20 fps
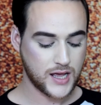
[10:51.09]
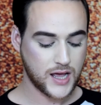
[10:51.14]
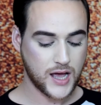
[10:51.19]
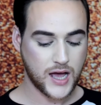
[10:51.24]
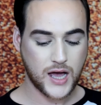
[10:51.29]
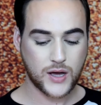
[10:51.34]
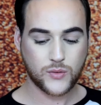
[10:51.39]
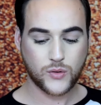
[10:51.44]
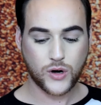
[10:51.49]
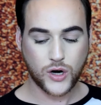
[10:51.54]

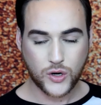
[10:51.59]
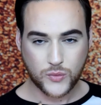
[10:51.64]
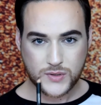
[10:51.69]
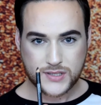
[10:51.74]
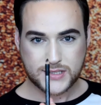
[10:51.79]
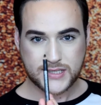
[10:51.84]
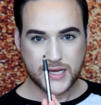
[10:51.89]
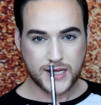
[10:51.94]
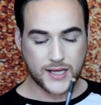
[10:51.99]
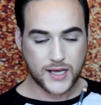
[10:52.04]
I will always
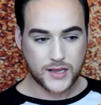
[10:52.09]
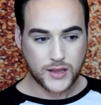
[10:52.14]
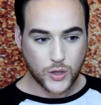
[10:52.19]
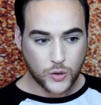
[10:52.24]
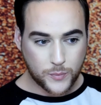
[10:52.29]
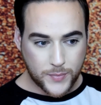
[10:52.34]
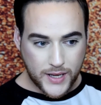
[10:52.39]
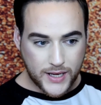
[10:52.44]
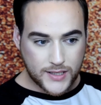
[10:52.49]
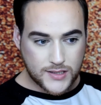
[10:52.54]
take a little
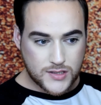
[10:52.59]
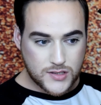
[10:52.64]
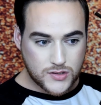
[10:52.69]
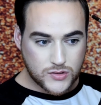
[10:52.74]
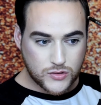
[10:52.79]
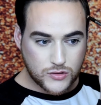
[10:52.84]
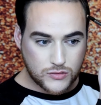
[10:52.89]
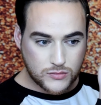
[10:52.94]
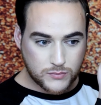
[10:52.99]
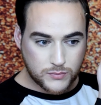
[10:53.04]

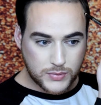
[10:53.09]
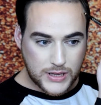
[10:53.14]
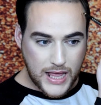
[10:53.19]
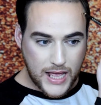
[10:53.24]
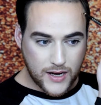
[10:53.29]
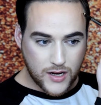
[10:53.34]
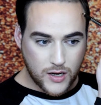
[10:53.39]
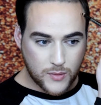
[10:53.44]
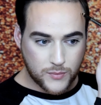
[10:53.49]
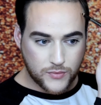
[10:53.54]
pencil,
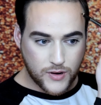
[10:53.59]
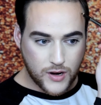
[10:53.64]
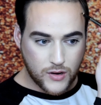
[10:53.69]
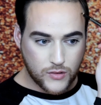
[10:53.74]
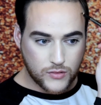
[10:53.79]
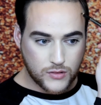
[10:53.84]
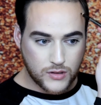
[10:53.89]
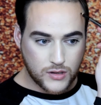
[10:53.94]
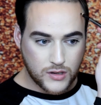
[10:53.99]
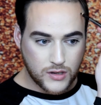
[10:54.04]
black or
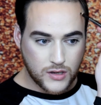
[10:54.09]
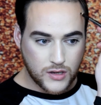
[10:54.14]
brown,